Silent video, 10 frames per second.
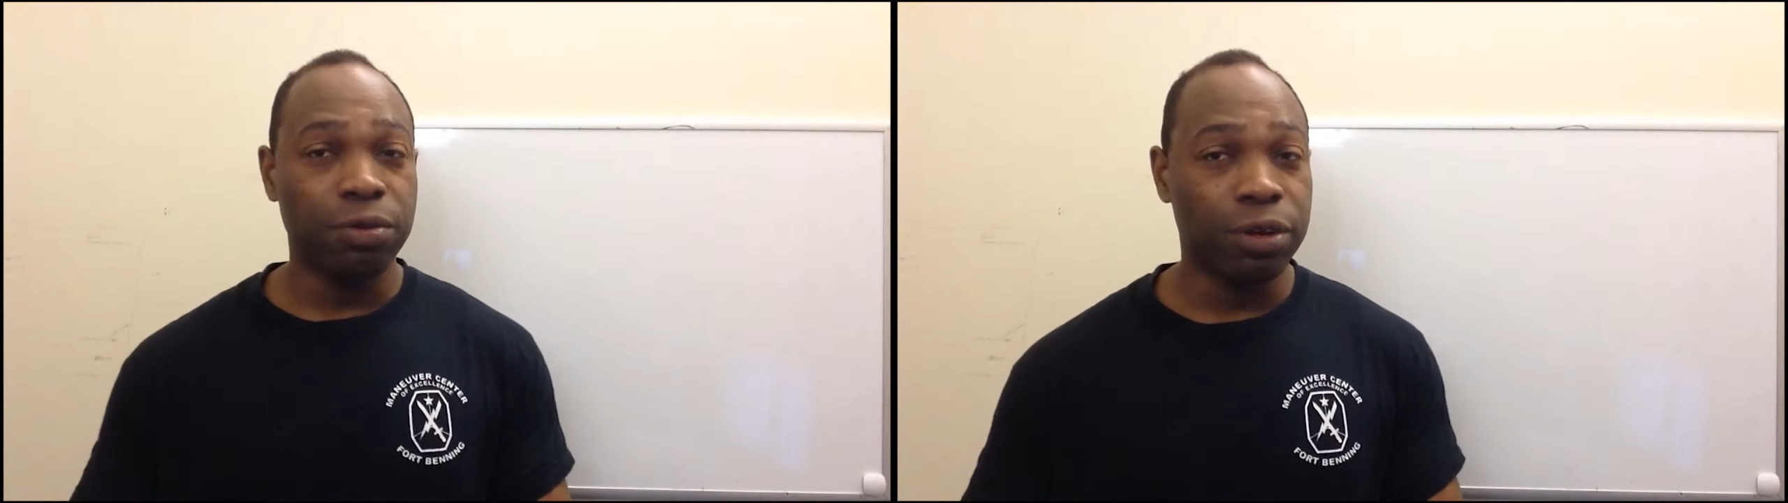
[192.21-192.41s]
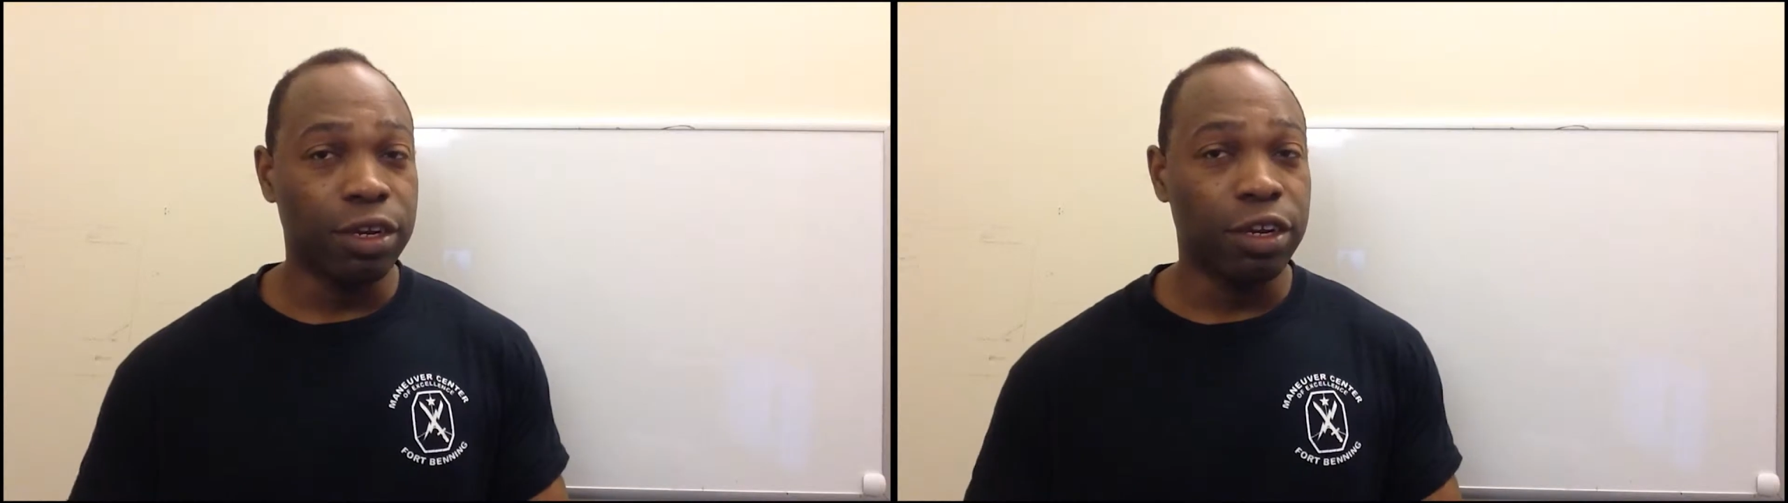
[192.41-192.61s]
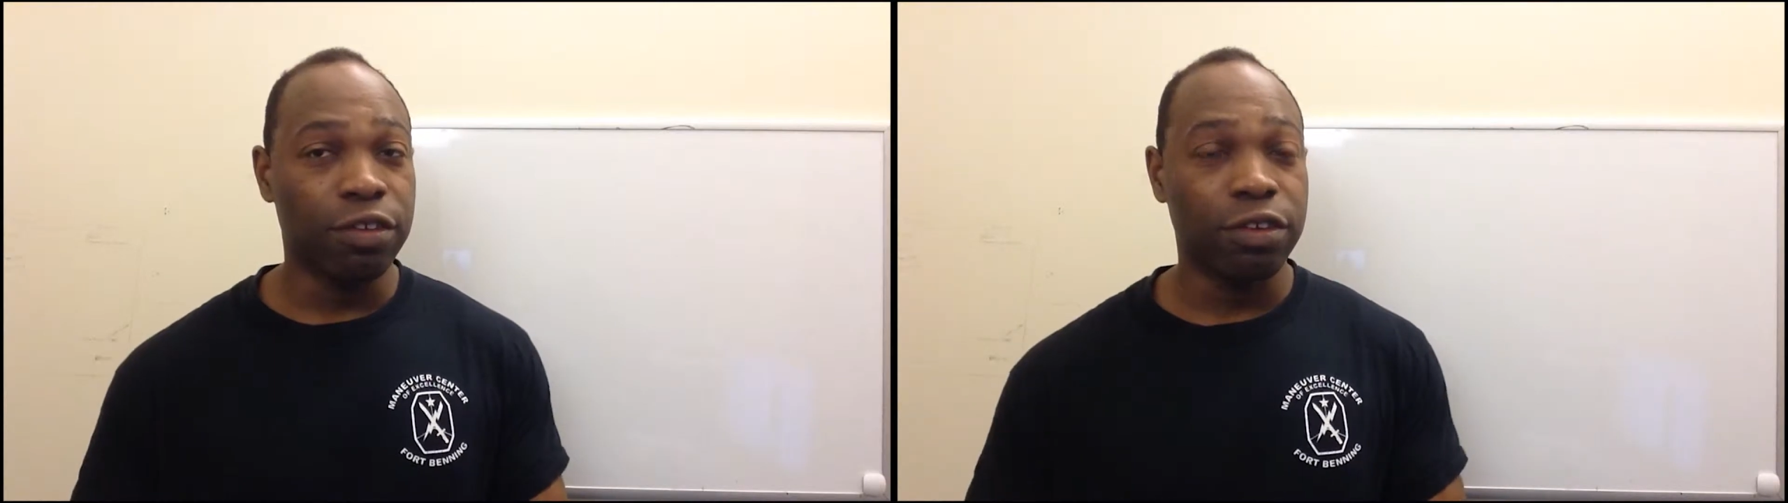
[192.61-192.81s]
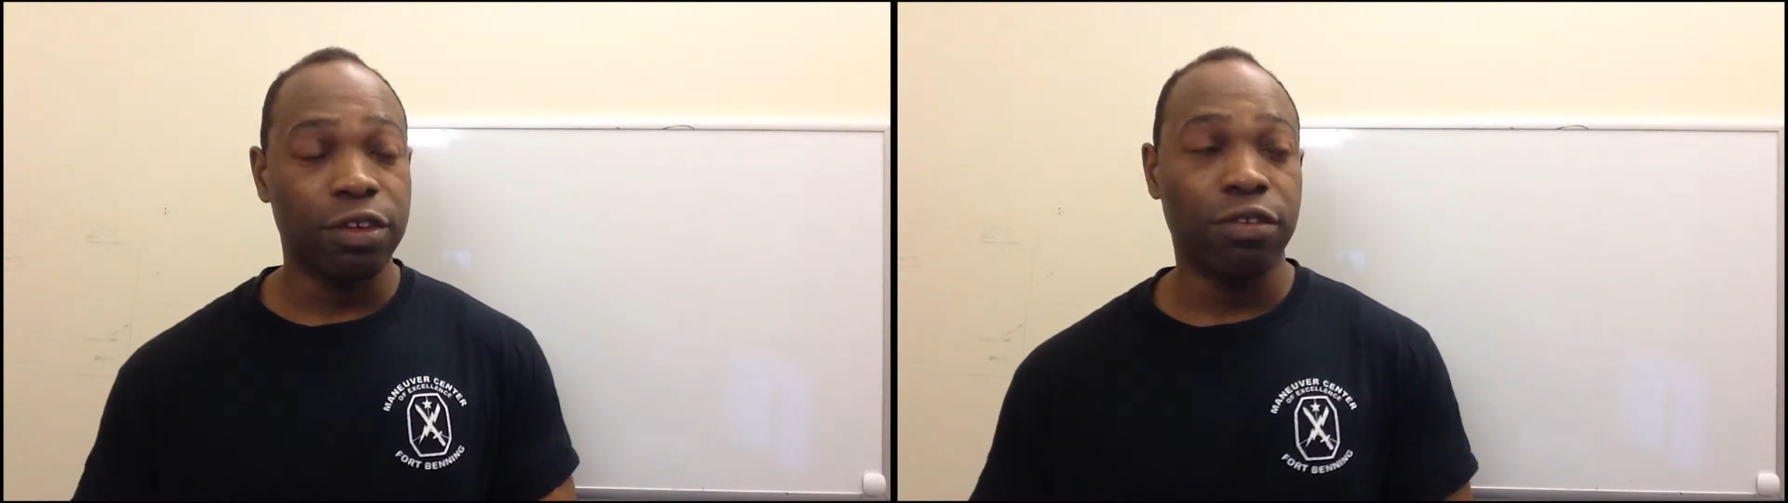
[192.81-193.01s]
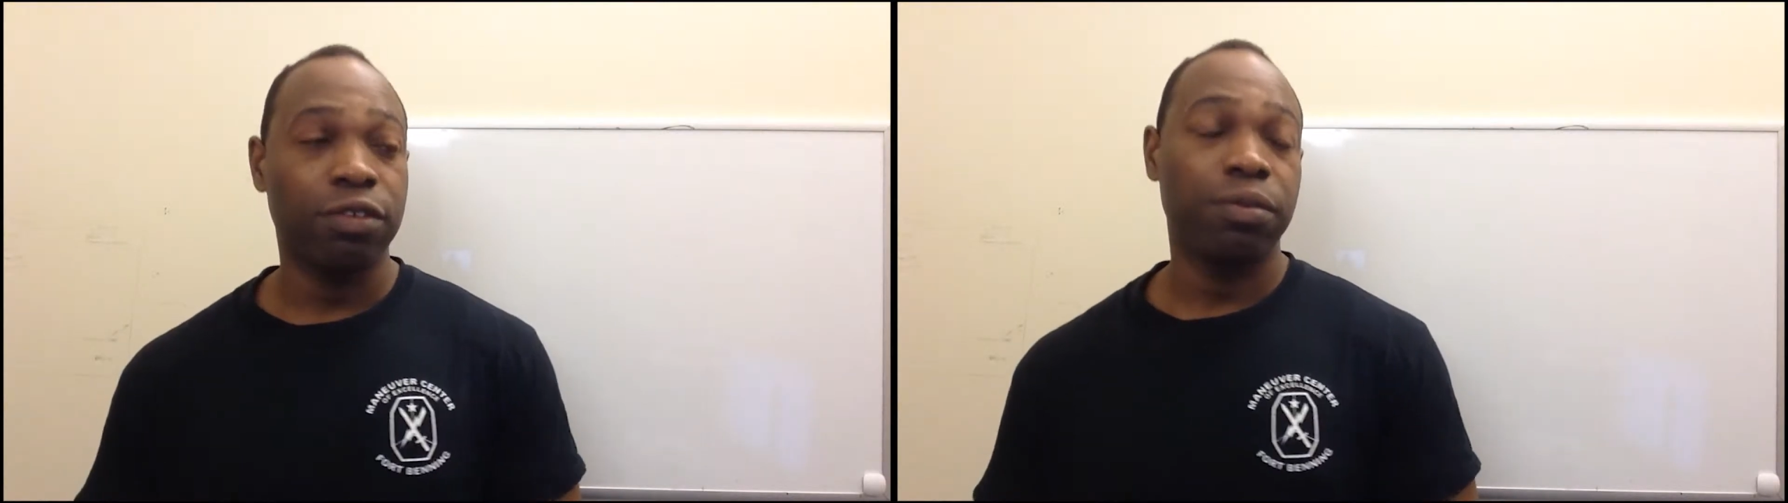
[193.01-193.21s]
we're going to
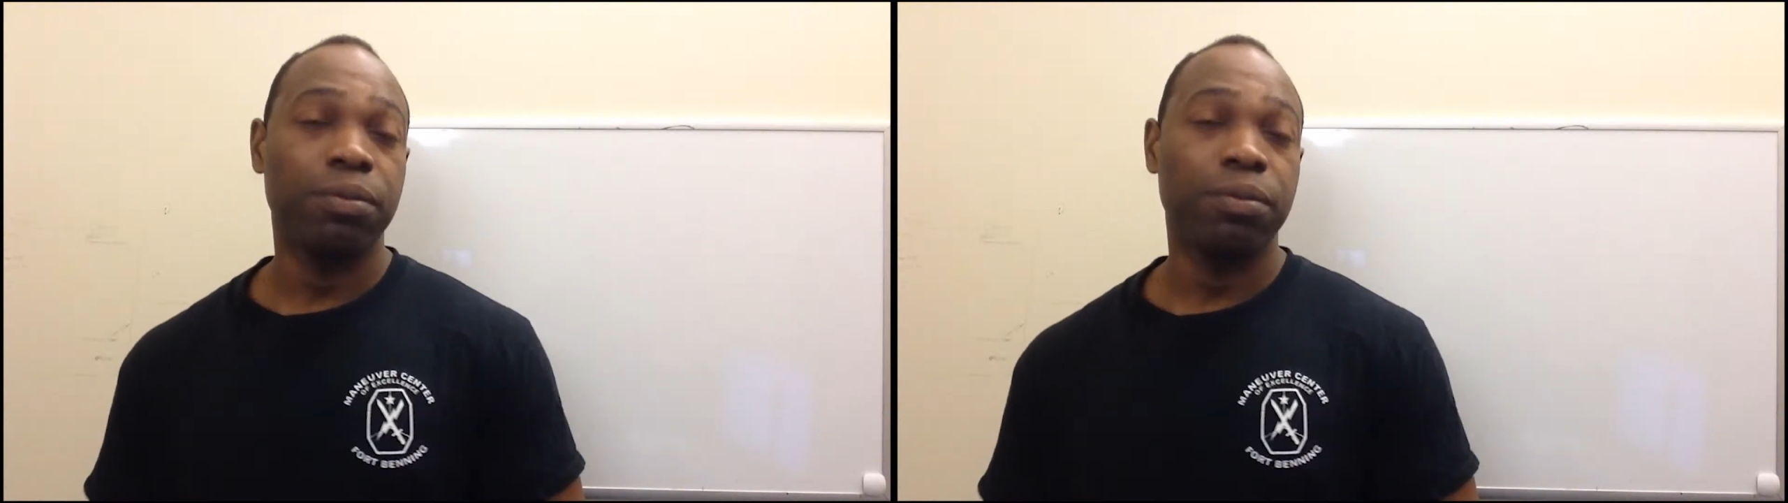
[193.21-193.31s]
discuss.